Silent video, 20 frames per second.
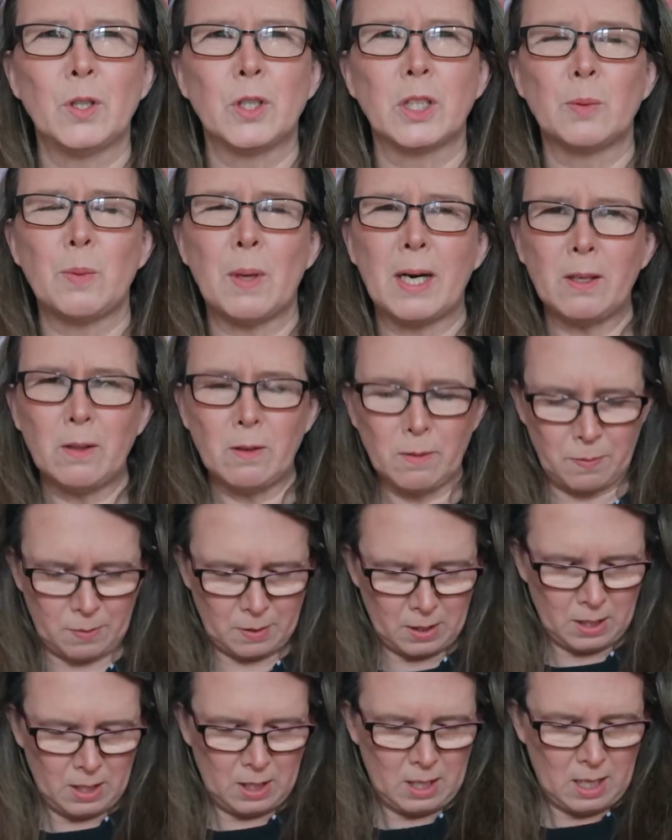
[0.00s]
or 12.
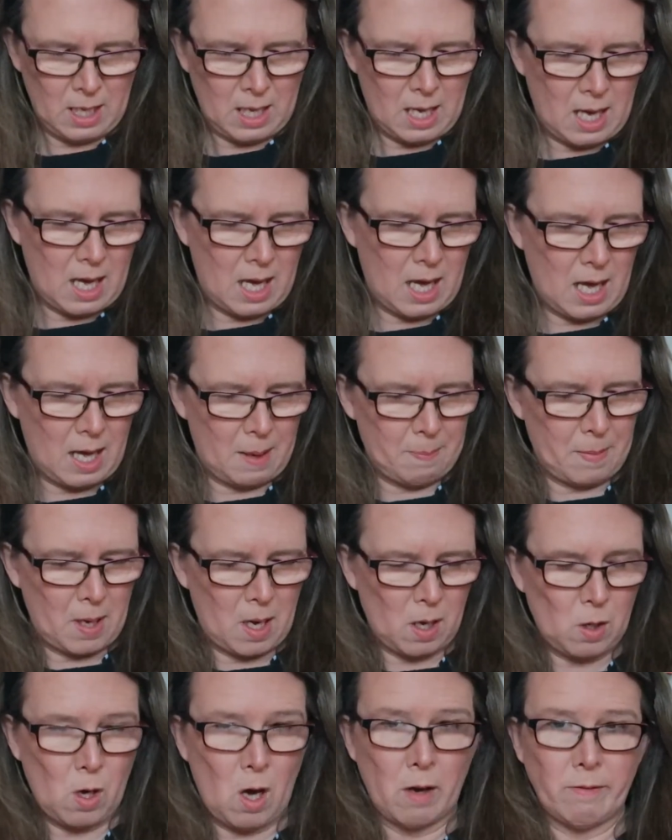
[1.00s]
I
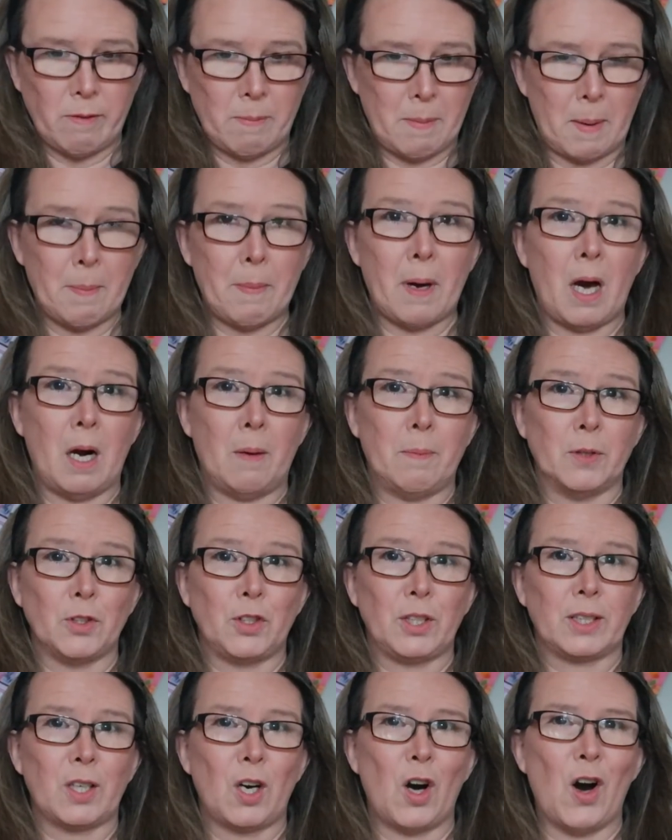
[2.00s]
can't remember how
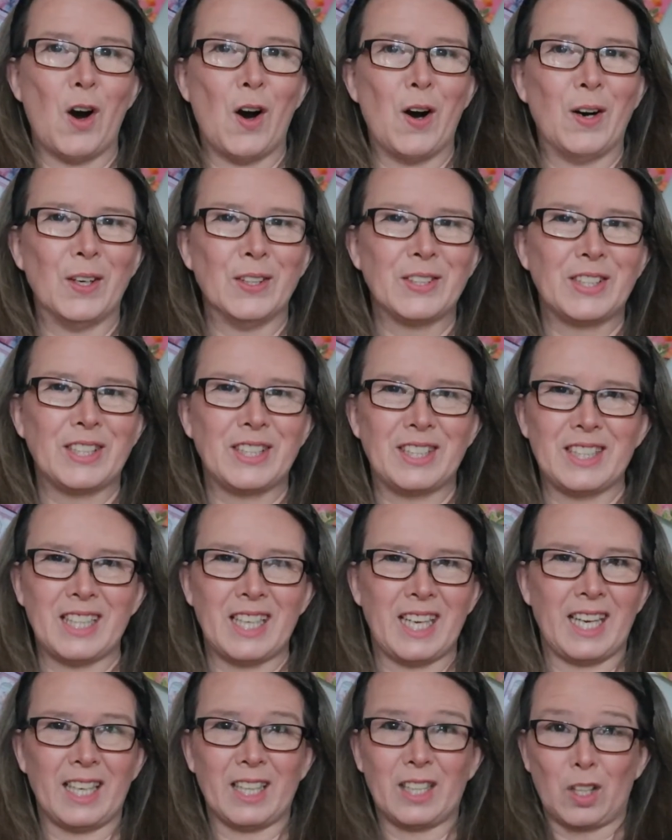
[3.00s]
much it cost.
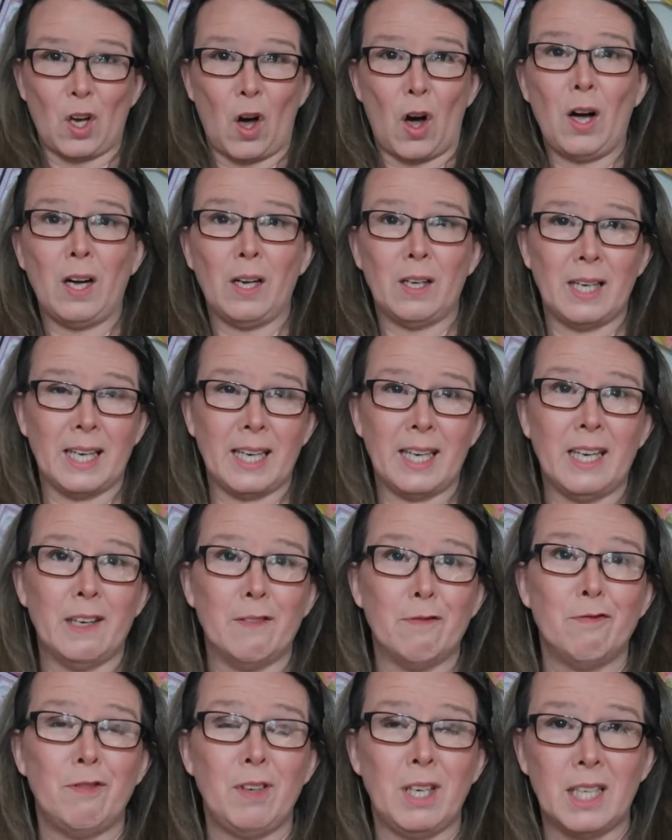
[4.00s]
It got
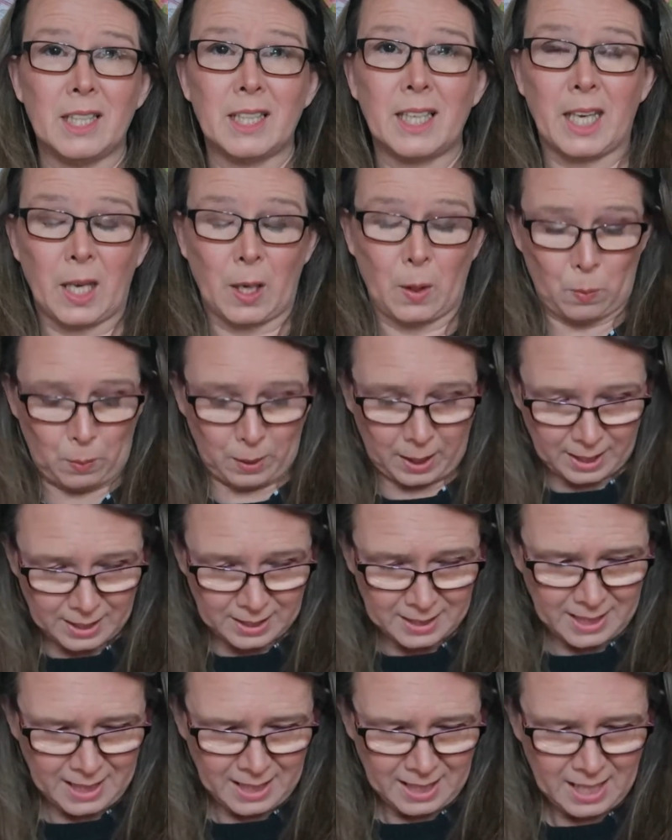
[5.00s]
here really
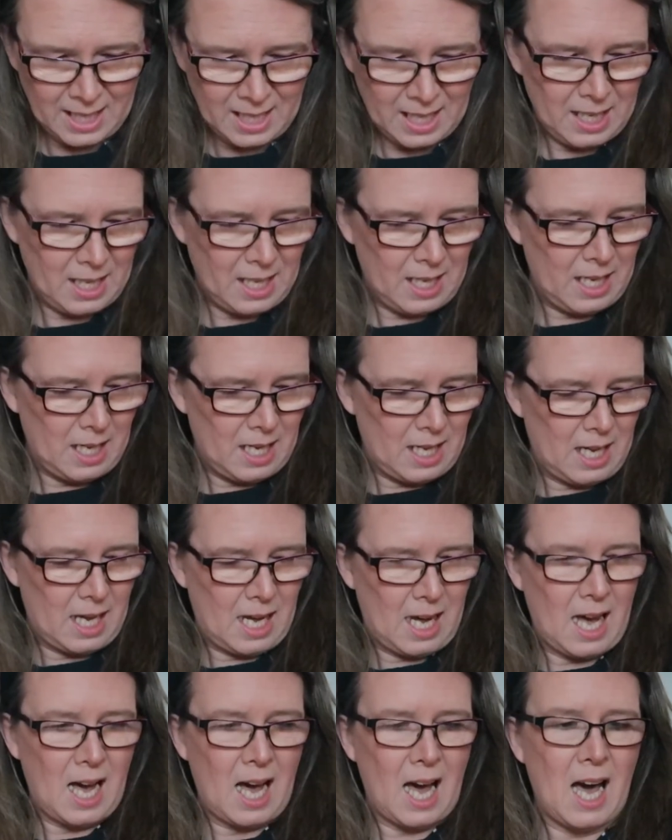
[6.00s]
quickly.
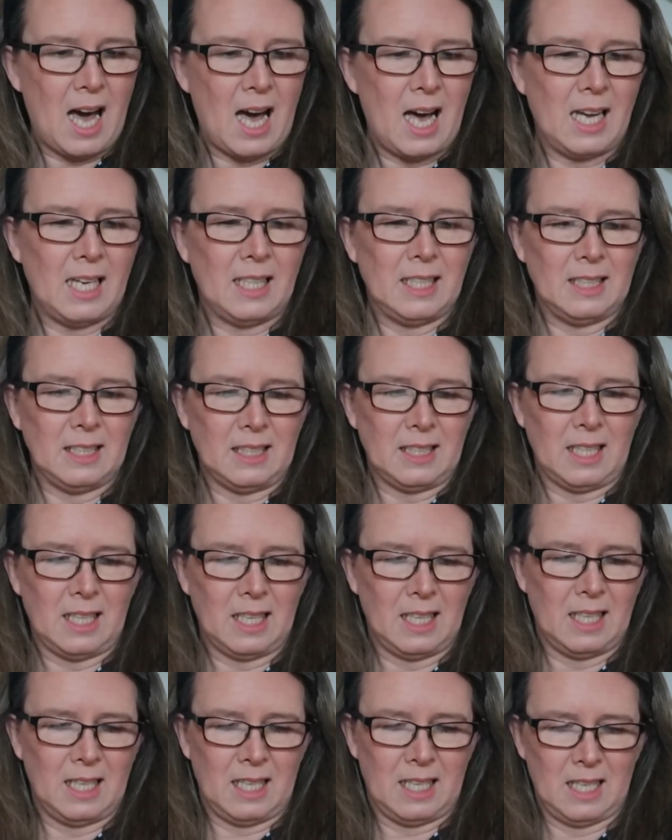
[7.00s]
And
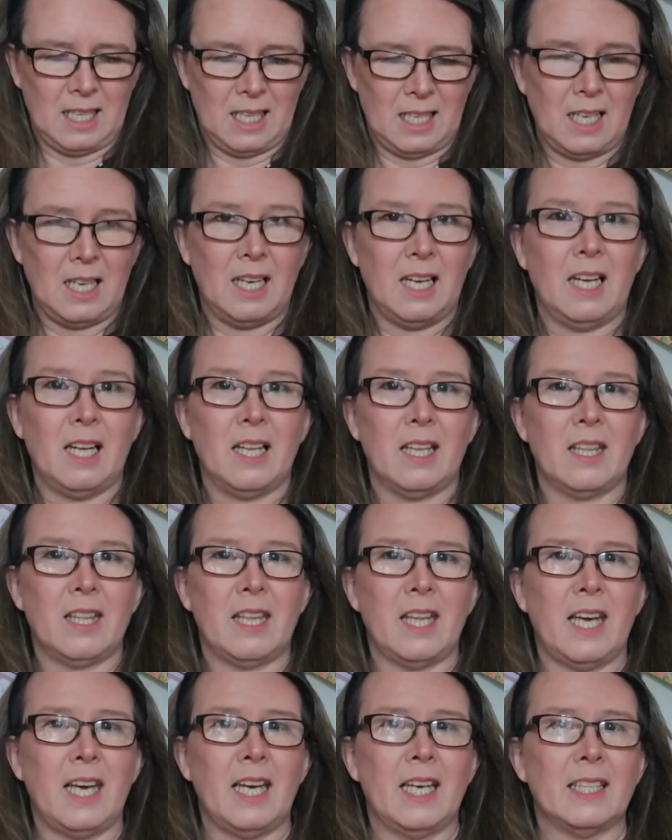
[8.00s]

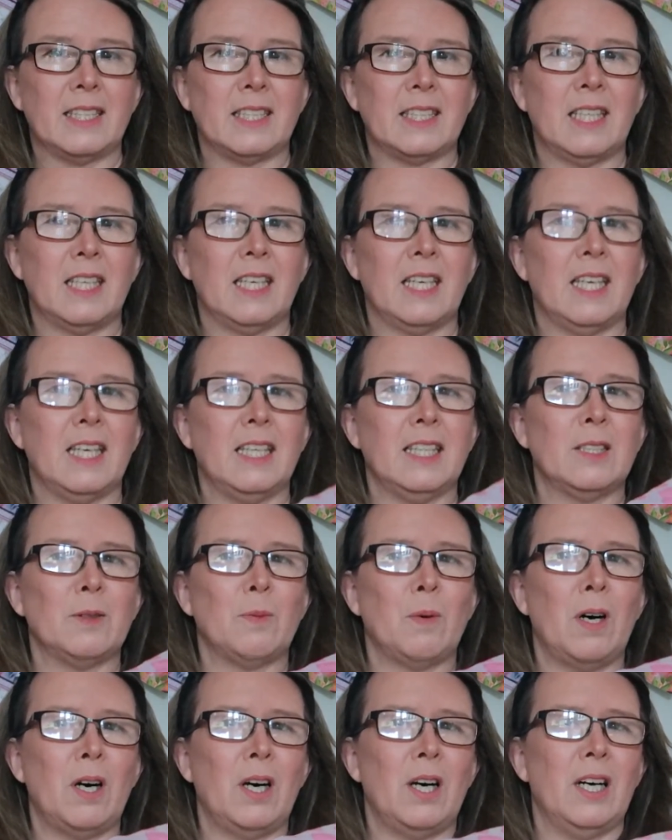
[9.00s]
this
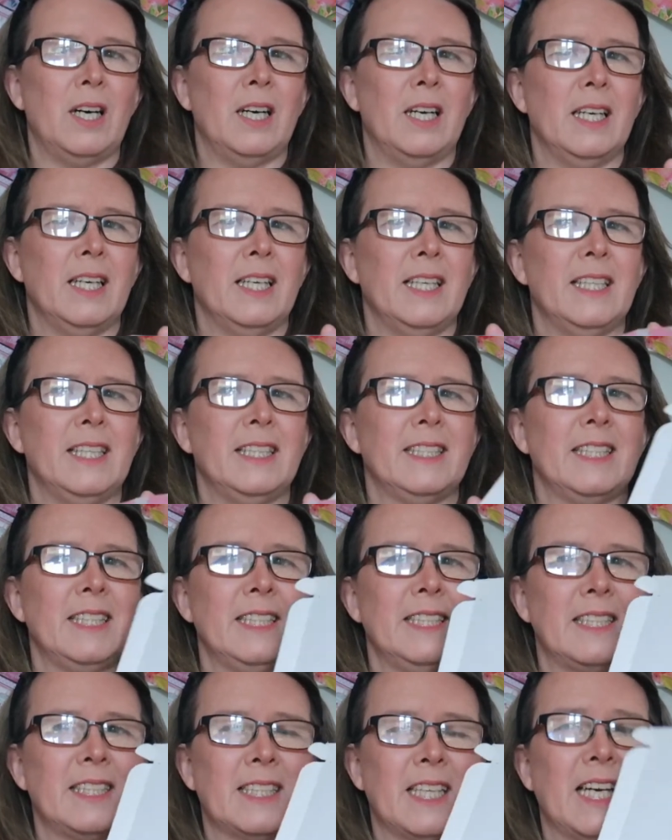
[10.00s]
is what is
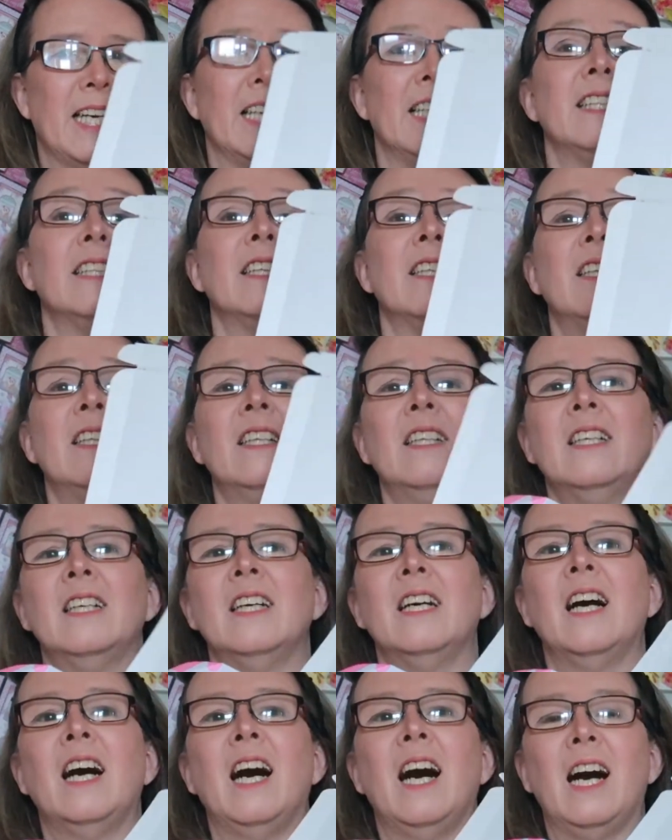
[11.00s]
inside.
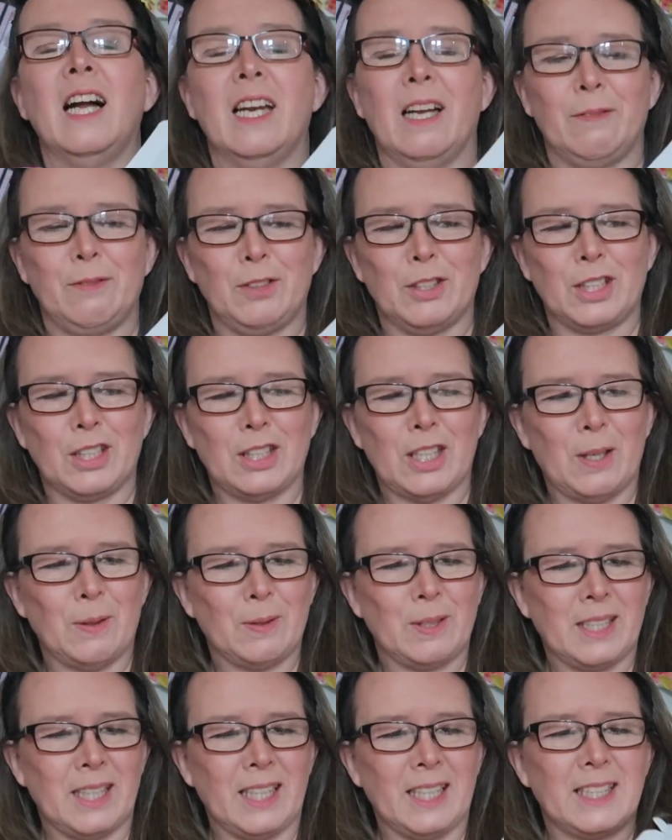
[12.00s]
And I've just
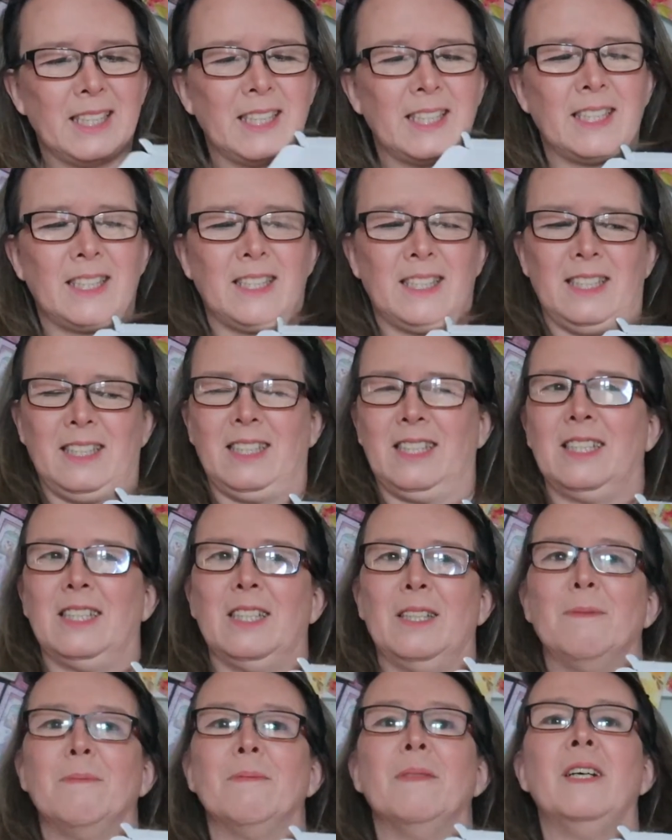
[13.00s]
noticed
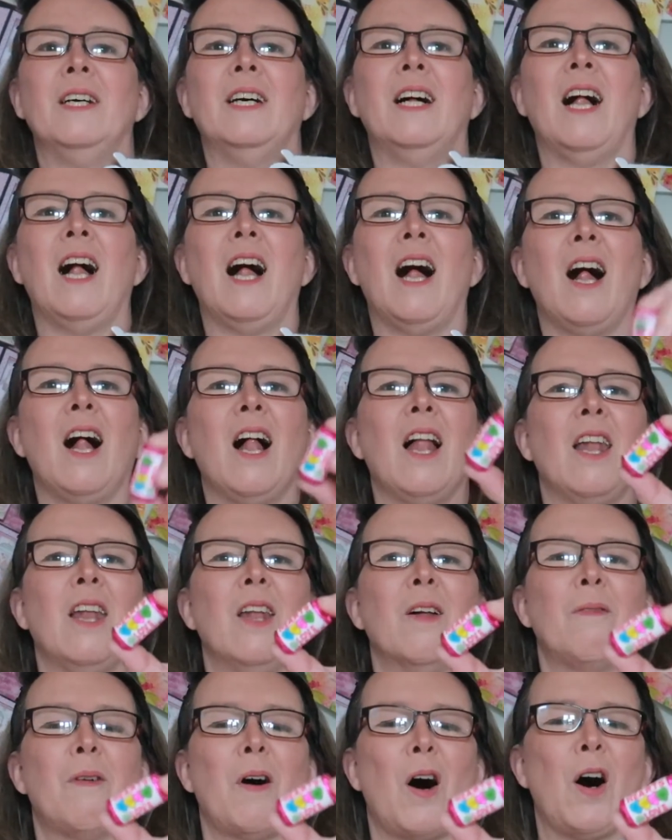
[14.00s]
some
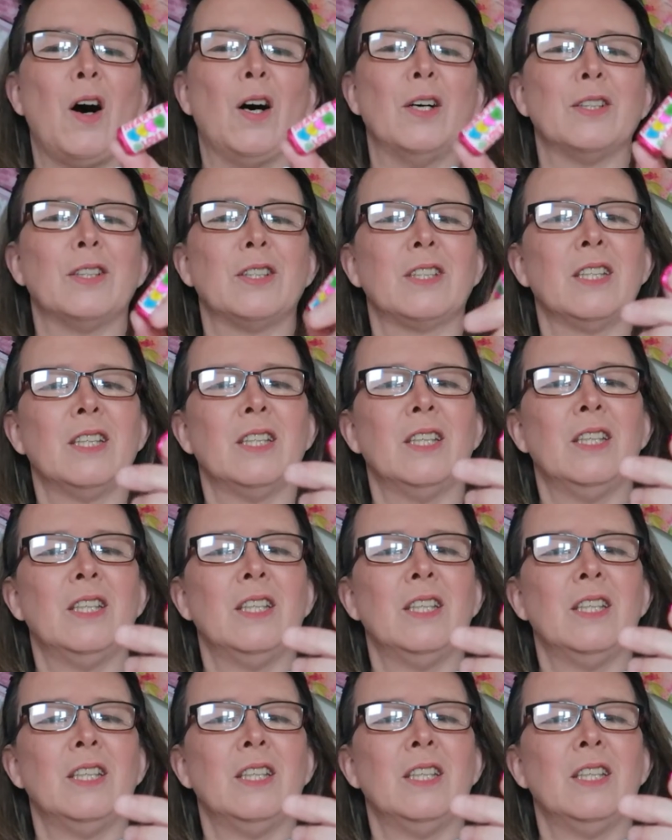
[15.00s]
love hearts.